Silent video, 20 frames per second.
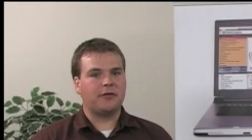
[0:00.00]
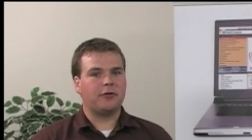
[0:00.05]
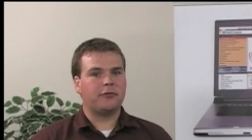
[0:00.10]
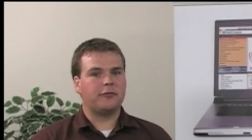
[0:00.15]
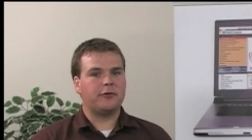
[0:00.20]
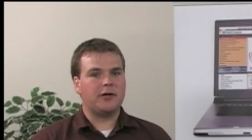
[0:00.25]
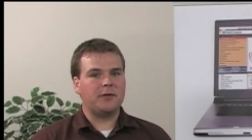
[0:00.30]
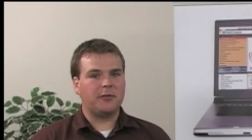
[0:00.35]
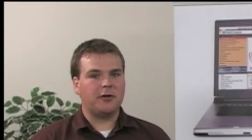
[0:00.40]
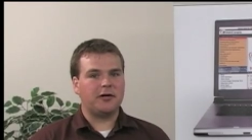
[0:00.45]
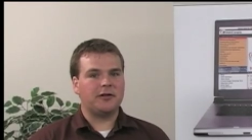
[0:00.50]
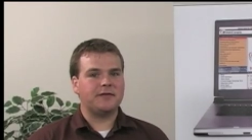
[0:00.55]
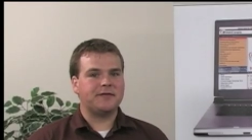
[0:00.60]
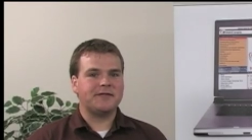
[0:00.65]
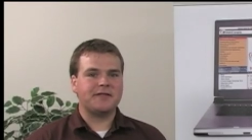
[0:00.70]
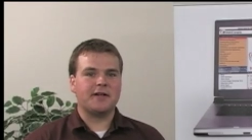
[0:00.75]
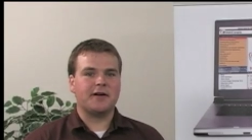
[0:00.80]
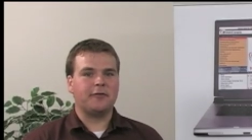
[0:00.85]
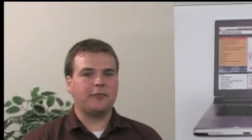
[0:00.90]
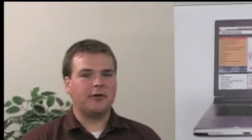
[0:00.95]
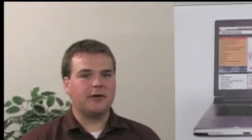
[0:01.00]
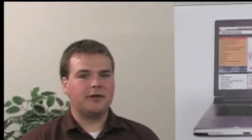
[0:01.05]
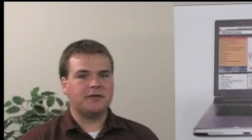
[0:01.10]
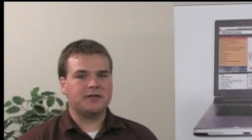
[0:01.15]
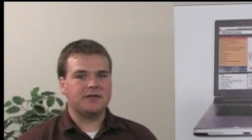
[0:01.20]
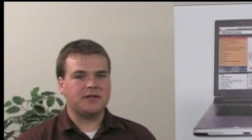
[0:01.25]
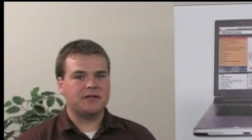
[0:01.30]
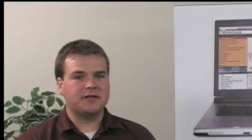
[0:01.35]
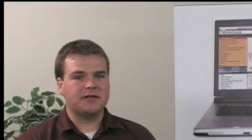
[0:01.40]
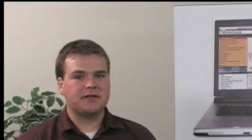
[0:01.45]
three buttons at
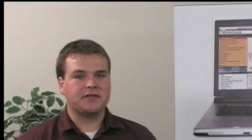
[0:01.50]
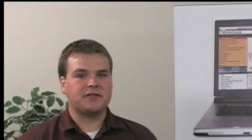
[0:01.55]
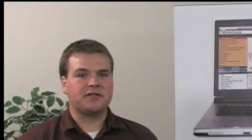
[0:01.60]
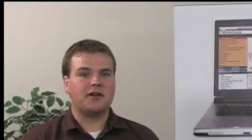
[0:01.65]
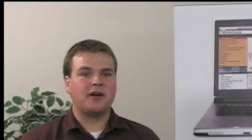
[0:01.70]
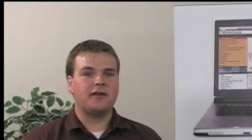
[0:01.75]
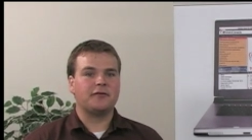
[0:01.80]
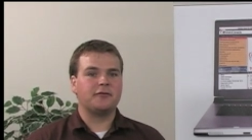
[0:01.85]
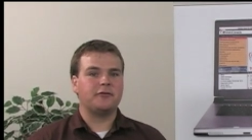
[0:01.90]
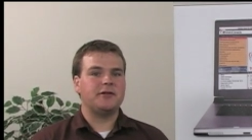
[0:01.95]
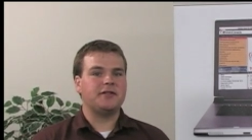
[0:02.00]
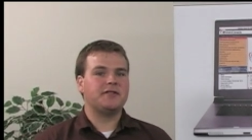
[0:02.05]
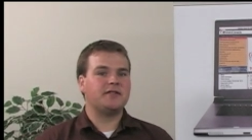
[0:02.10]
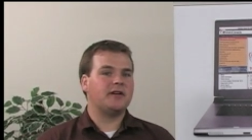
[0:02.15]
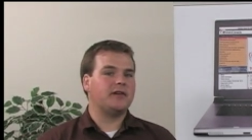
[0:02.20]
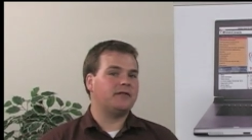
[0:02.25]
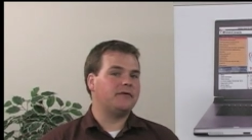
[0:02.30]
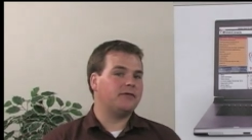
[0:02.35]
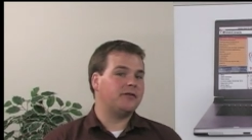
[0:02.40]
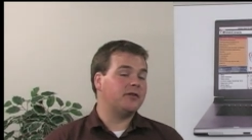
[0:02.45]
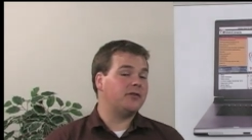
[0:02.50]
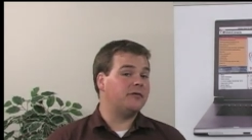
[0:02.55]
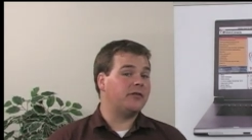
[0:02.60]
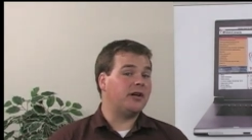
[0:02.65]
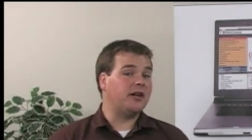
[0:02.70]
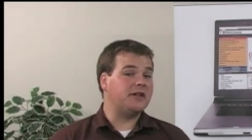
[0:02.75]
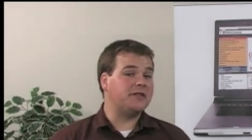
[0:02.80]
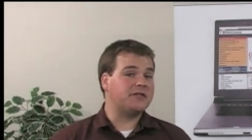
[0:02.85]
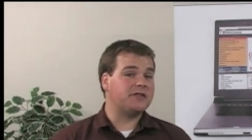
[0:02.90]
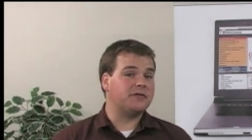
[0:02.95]
once is a soft reset of the
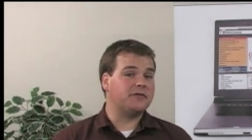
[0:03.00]
device.